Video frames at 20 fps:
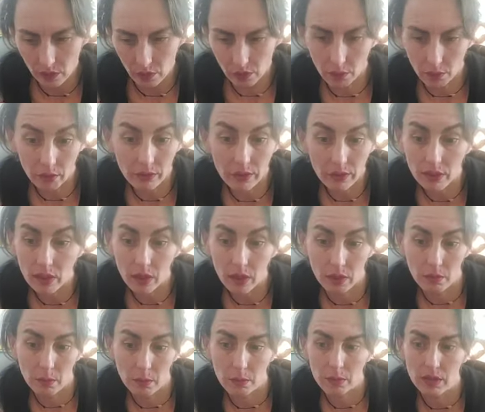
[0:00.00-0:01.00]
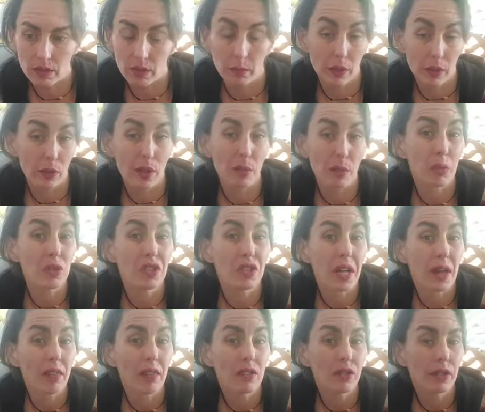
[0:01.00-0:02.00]
overcome some incredible
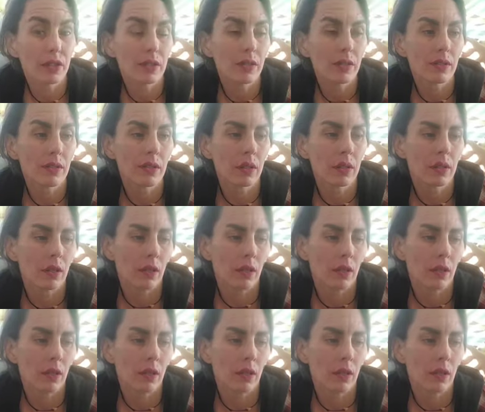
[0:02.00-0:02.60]
challenges.